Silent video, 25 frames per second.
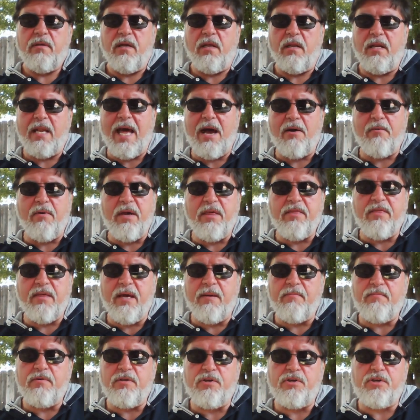allowing
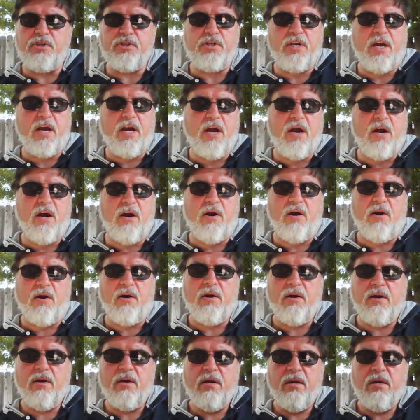them to share
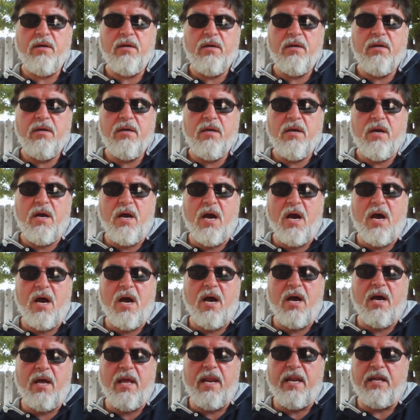
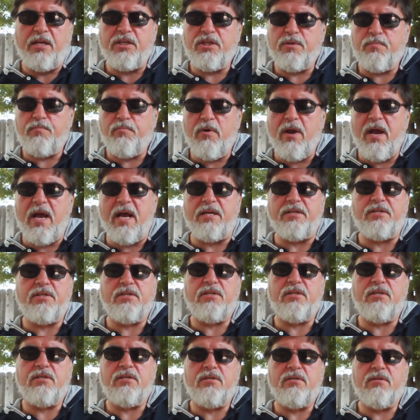and
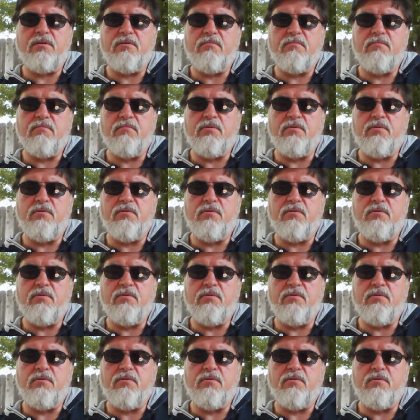express